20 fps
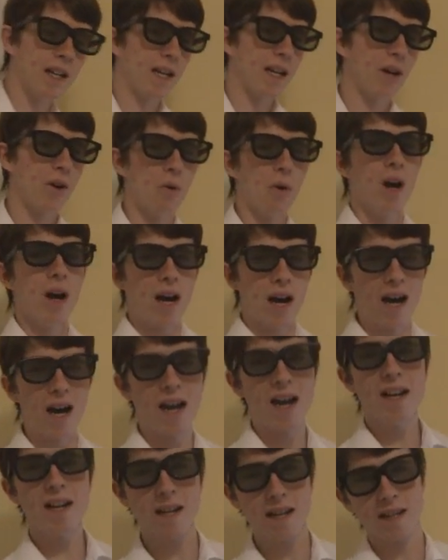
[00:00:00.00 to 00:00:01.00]
Now,
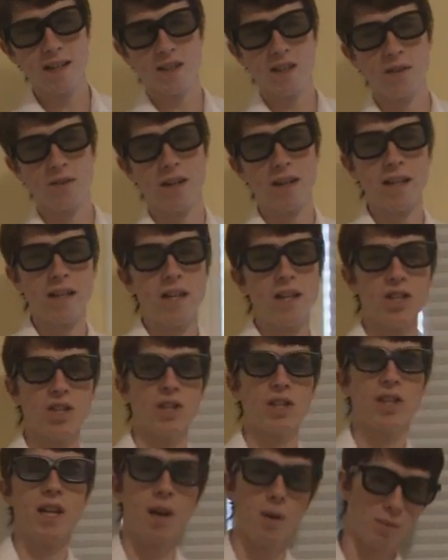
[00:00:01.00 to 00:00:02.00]
ionizing
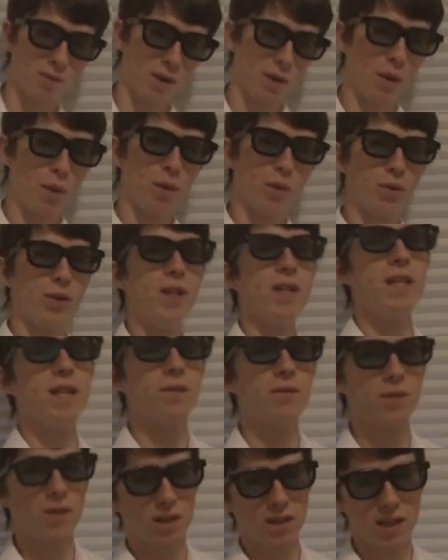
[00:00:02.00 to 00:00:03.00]
radiation comes in three
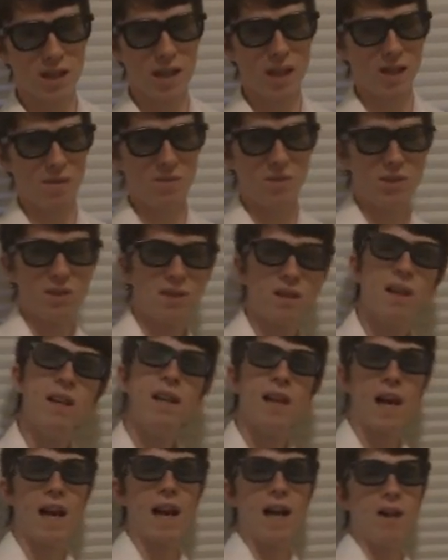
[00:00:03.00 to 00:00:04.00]
different types mm
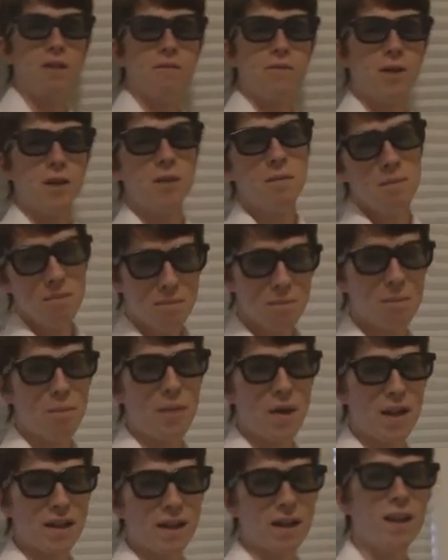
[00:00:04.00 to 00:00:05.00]
-hmm. alpha,
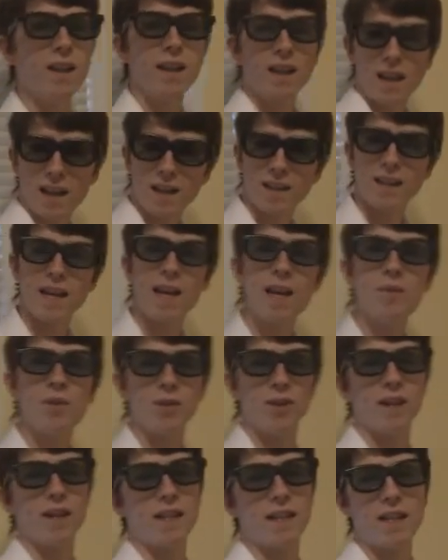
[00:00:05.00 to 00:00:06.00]
beta, and
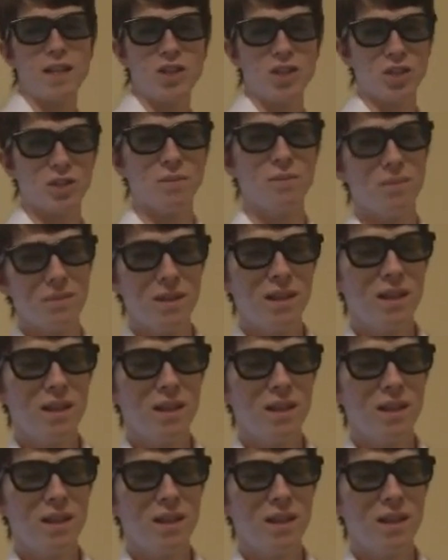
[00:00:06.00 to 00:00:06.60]
gamma radiation.